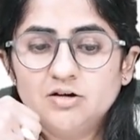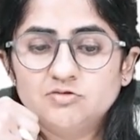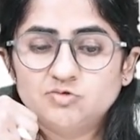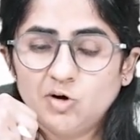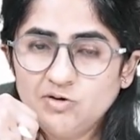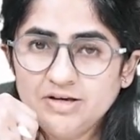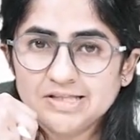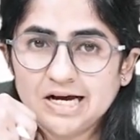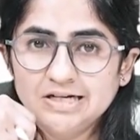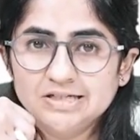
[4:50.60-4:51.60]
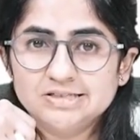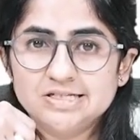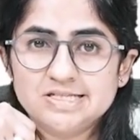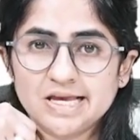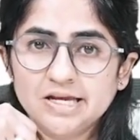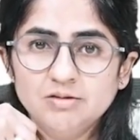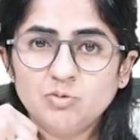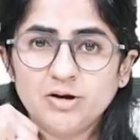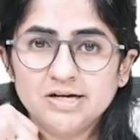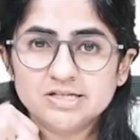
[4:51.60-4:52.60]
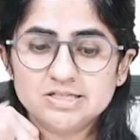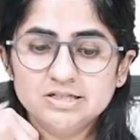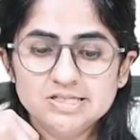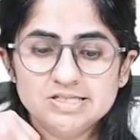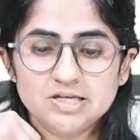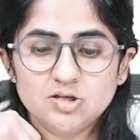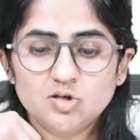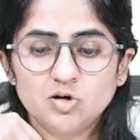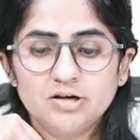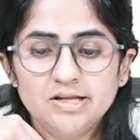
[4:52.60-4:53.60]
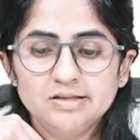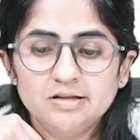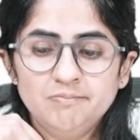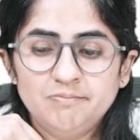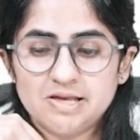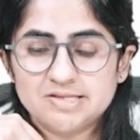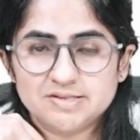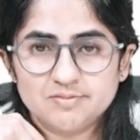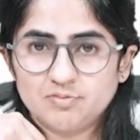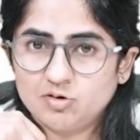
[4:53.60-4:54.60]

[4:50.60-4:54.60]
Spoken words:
following that, the second point is the securing the base.